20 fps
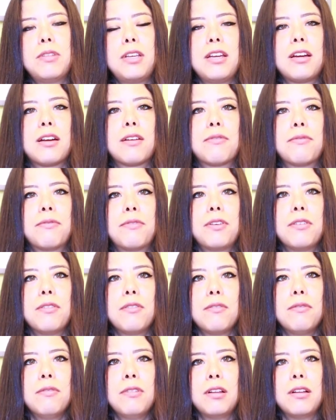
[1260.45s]
they are
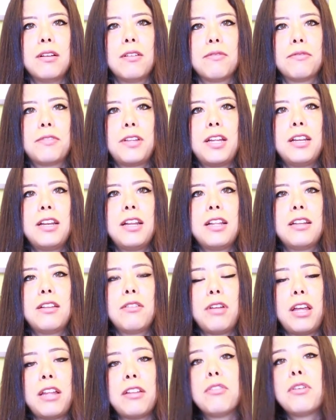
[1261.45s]
few of them
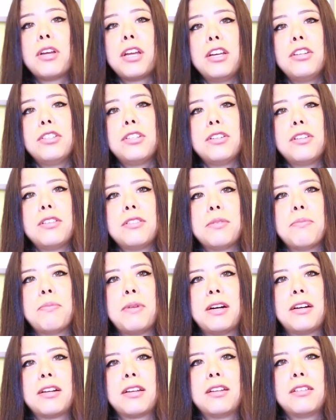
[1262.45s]
and education is a
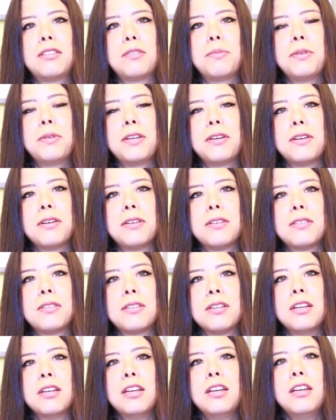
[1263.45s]
market
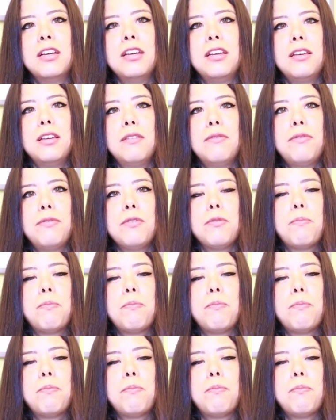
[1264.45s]
because if